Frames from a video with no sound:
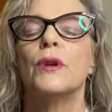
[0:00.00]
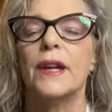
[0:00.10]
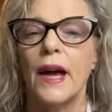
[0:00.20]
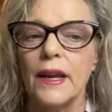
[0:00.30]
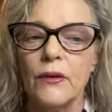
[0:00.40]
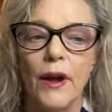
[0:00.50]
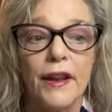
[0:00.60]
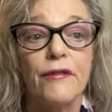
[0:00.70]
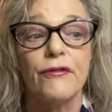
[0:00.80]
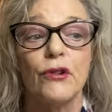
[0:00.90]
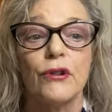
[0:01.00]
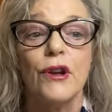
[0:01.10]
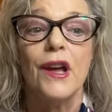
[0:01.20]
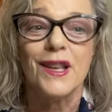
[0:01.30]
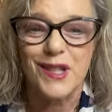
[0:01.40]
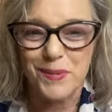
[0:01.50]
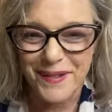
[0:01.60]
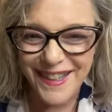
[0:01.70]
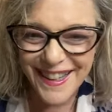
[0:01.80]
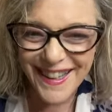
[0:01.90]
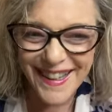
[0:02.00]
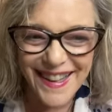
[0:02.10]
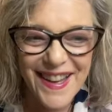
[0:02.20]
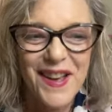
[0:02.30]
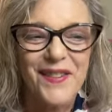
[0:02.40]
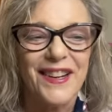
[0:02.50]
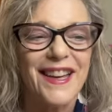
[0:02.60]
We're getting ready for spring. We're